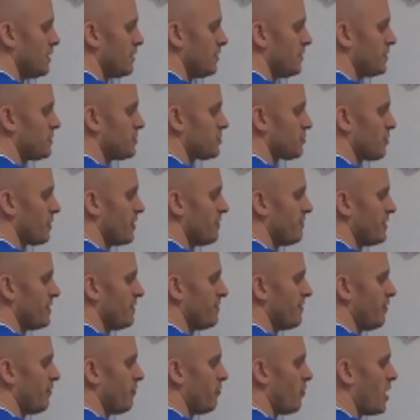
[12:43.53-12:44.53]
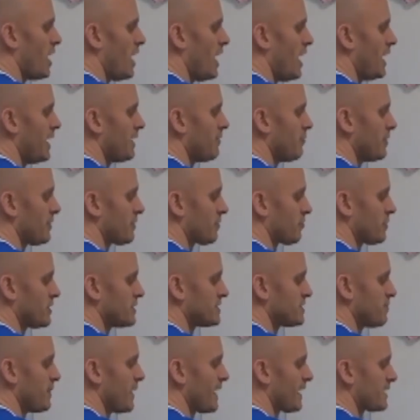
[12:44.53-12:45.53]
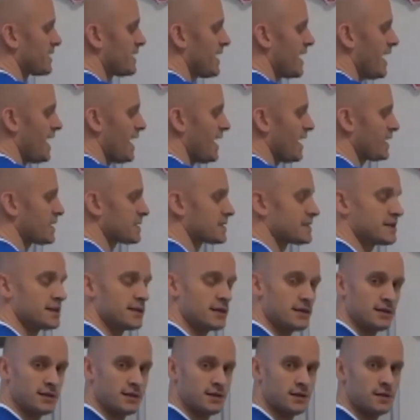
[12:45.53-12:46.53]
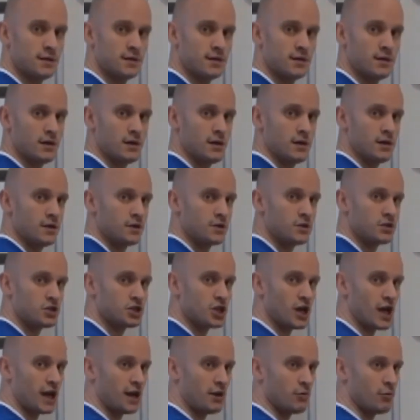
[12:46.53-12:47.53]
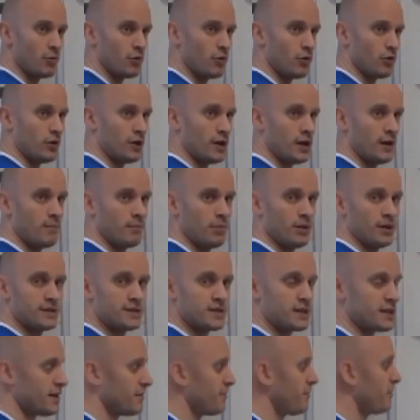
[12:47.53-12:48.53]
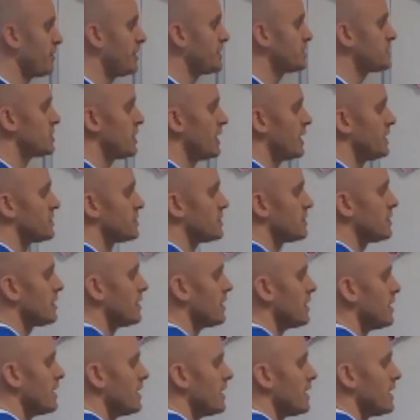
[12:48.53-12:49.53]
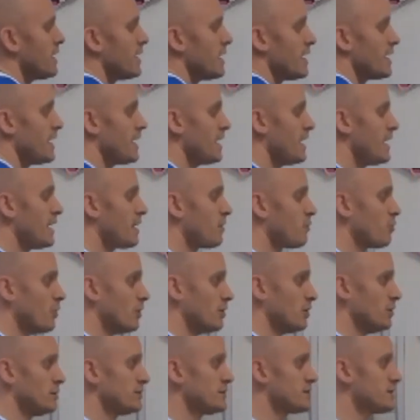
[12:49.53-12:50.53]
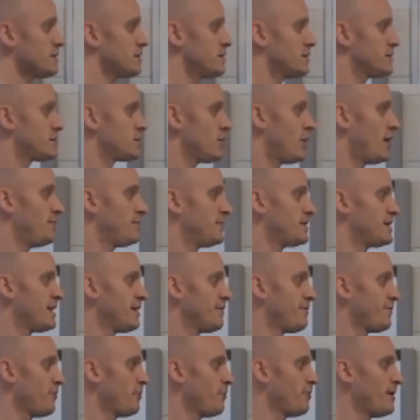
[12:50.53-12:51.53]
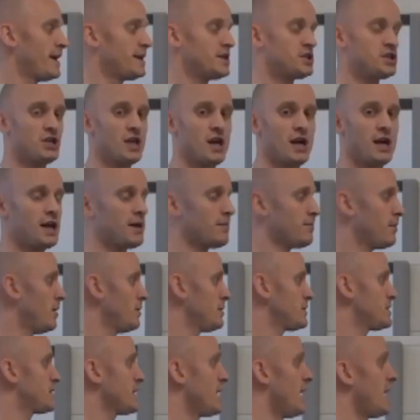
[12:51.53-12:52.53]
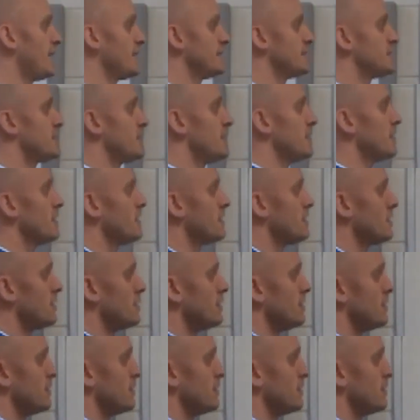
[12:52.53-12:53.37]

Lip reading: the derivative of y with respect to x, chain rule, implicit differentiation, equals, so I'm differentiating both sides here,